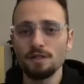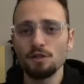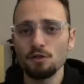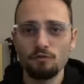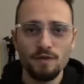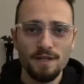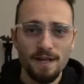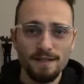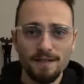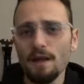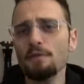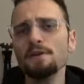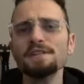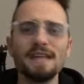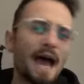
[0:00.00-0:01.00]
He just resigns. Now
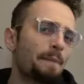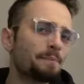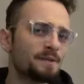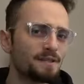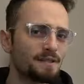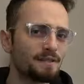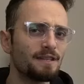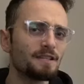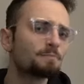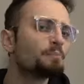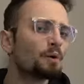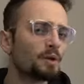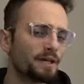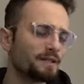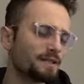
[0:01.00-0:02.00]
this happens in these
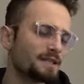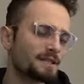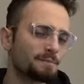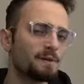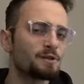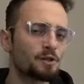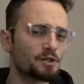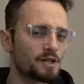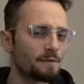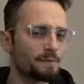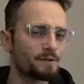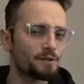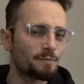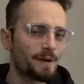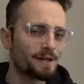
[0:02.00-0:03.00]
bull in these Speed Chess
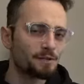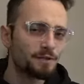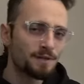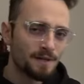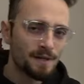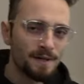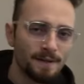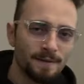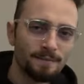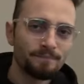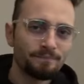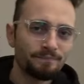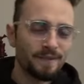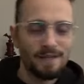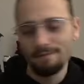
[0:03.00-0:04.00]
Championship matches.
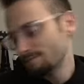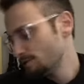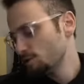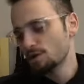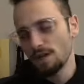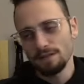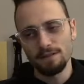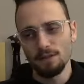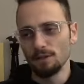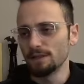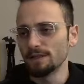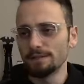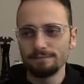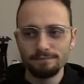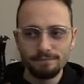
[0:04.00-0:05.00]
Like, you just get
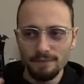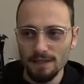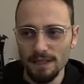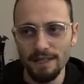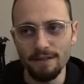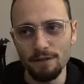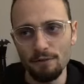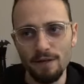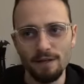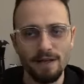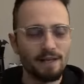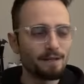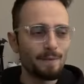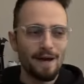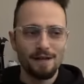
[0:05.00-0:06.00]
tilted late in the
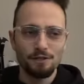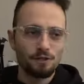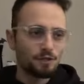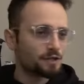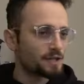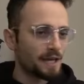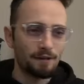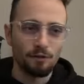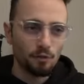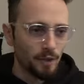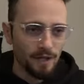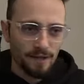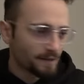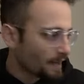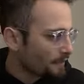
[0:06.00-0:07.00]
late in the match. You just can't do
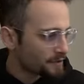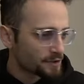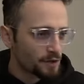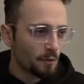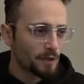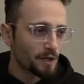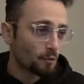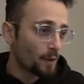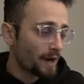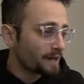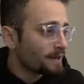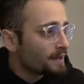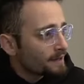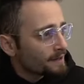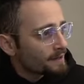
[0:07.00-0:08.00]
anything. Nothing's going your way.
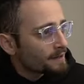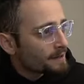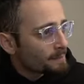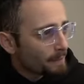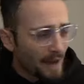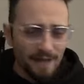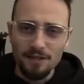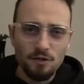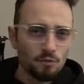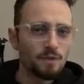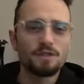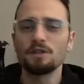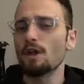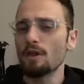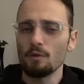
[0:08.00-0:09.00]
Magnus
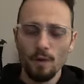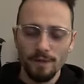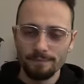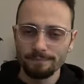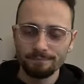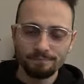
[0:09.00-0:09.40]
wins another one.